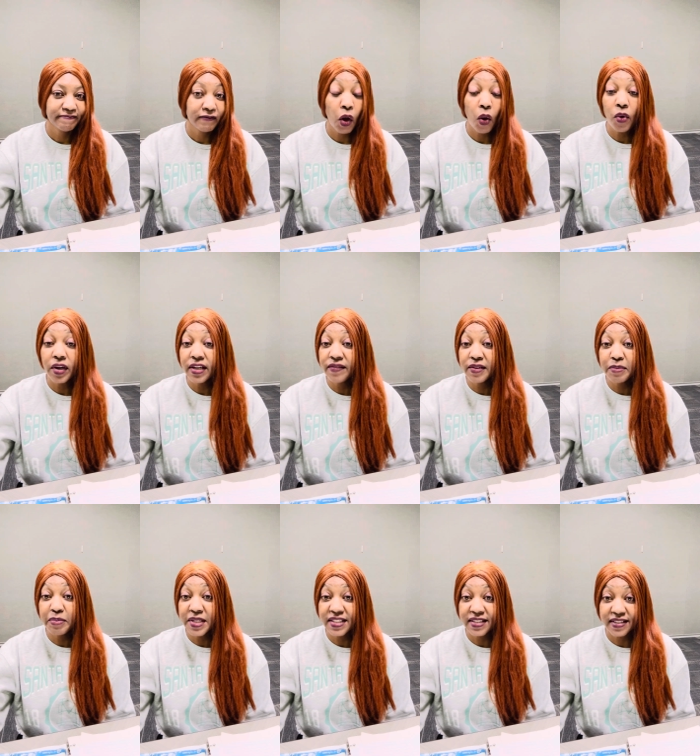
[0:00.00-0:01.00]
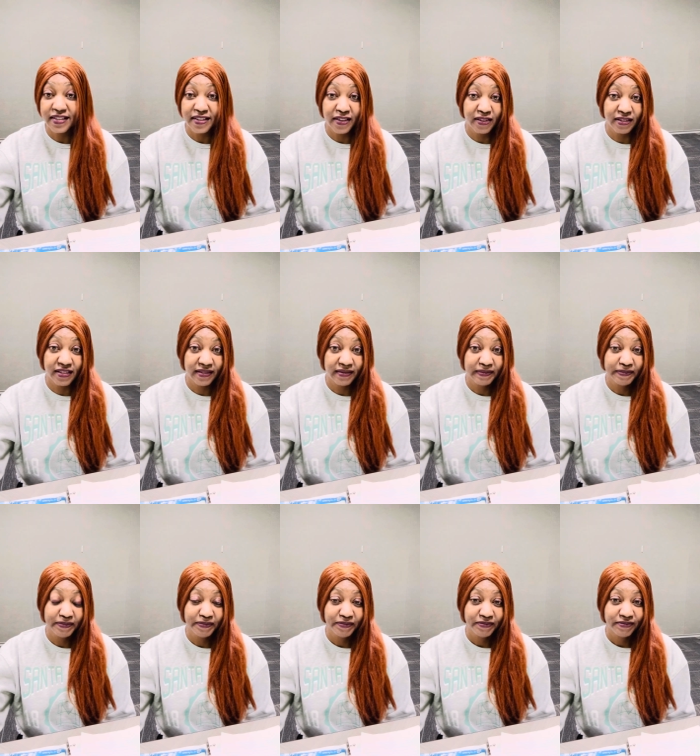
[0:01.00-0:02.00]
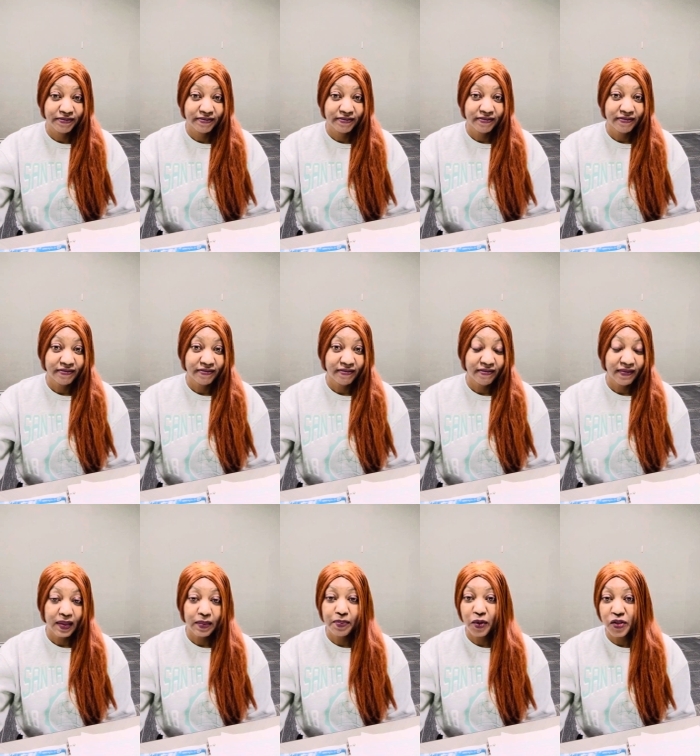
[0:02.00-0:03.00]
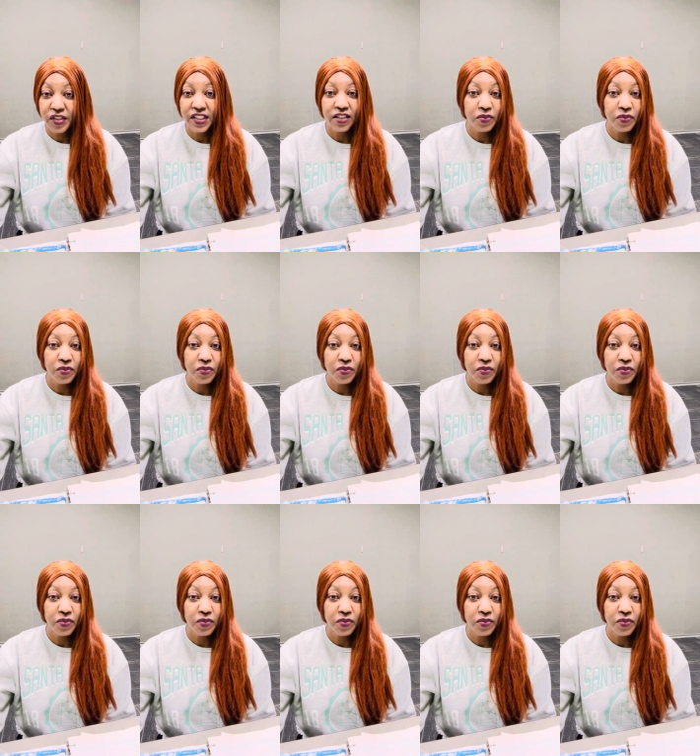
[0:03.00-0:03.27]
or even business notes. Person doesn't